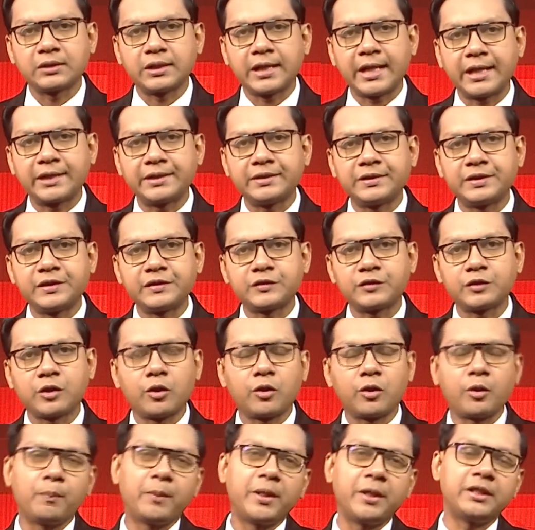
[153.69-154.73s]
Candidates
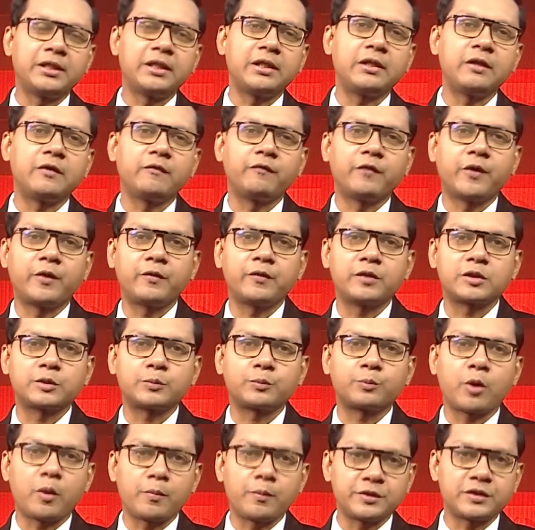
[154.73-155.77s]
are making various
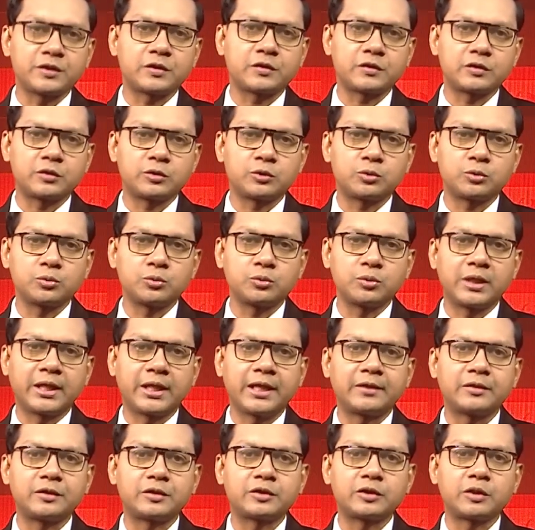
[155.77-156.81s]
promises to
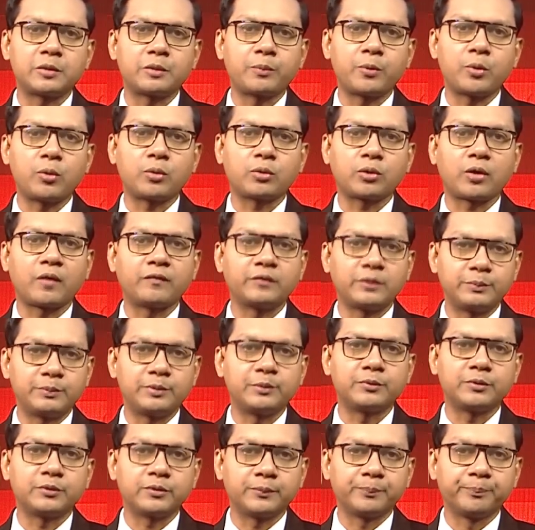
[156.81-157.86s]
get the support of the people